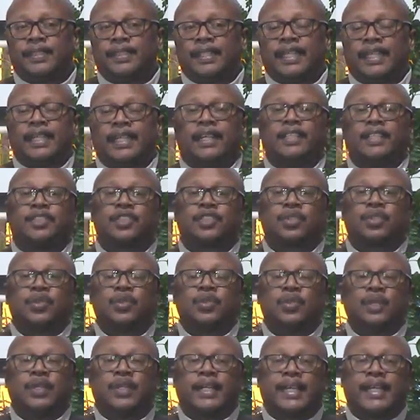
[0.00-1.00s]
At our
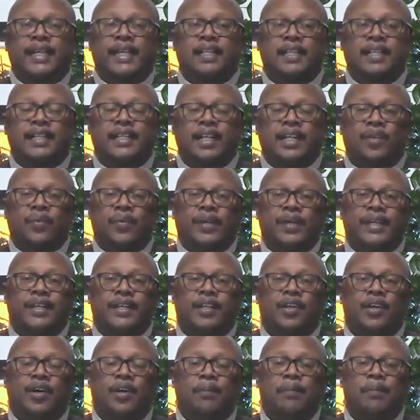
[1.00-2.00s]
school that Gail and I ran
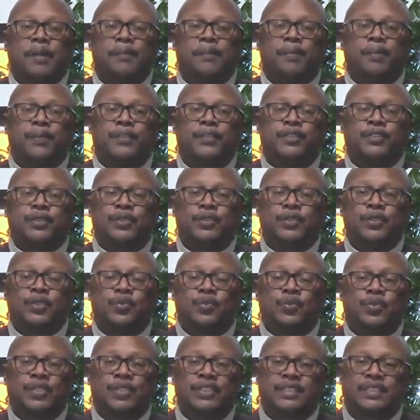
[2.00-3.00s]
called Bay Point School,
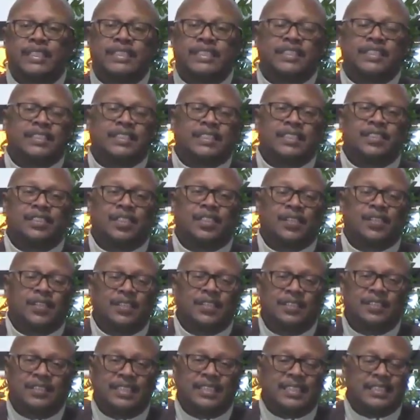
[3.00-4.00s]
is one of the things that they taught
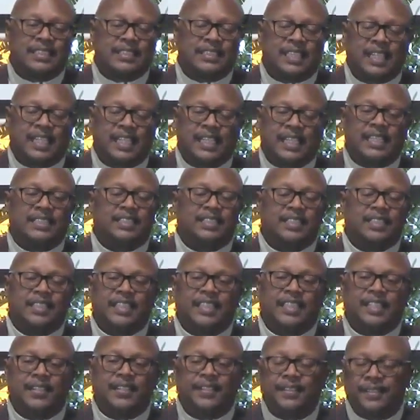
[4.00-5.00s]
us that is
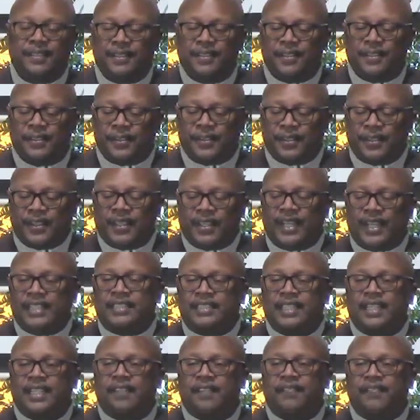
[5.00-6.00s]
legendary. It
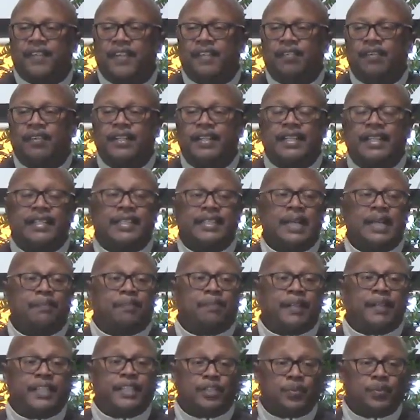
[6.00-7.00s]
said if ever, and in that
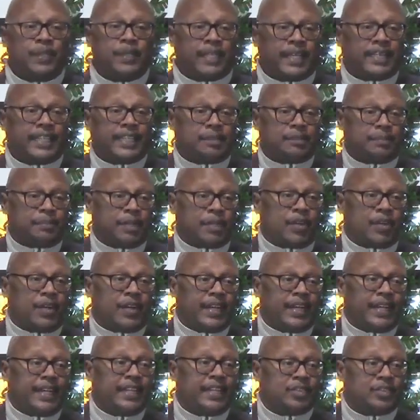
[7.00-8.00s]
place, we could actually put our
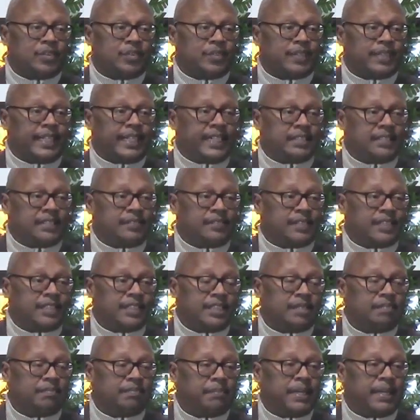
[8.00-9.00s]
hands on kids if they
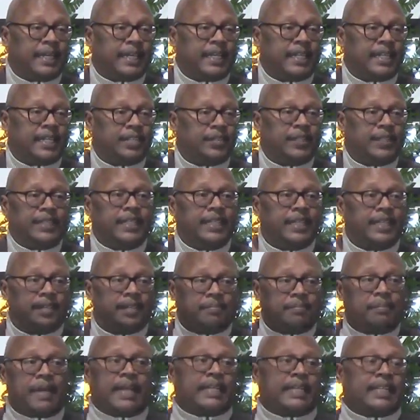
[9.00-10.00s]
jump bad. You ain't got to
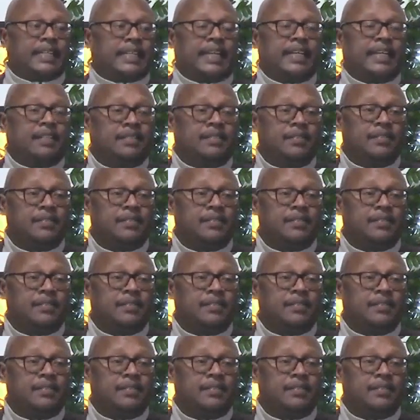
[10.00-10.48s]
back down.